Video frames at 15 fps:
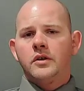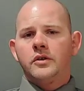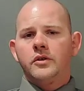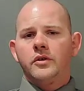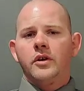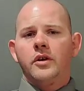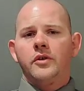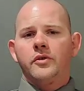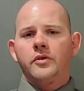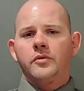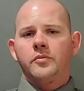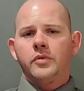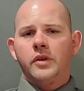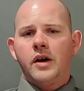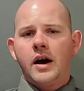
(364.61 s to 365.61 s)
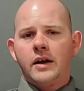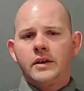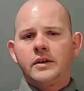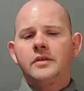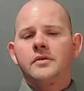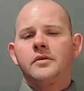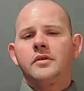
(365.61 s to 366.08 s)
You're either
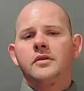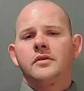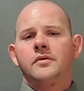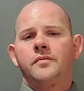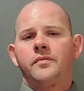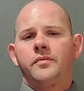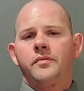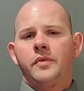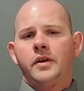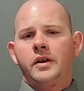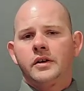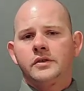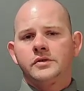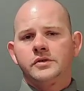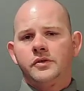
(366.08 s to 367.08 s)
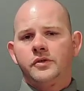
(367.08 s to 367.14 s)
blinded because